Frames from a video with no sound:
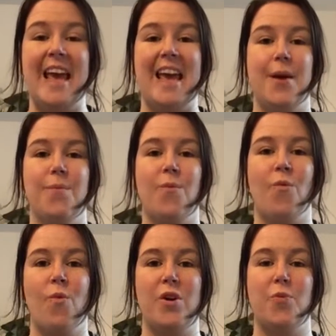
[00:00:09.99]

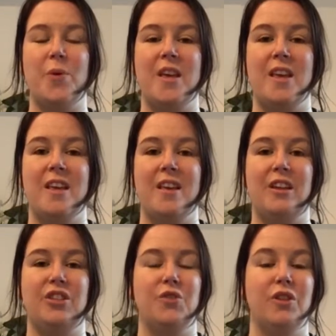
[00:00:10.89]
We'll
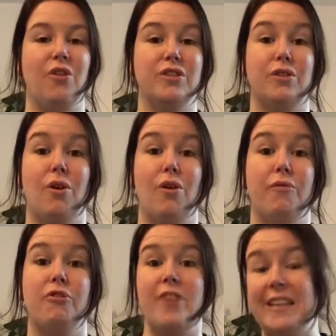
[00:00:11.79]
be doing lots
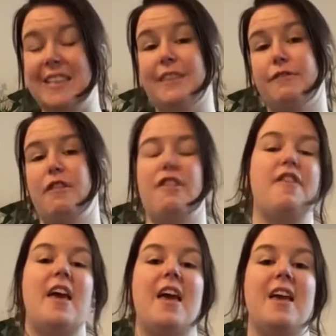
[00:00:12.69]
of creating different
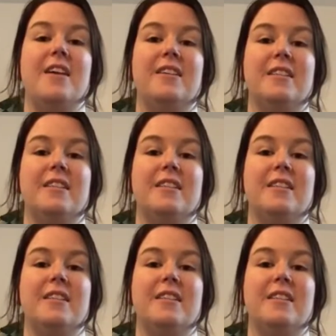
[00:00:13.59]
things,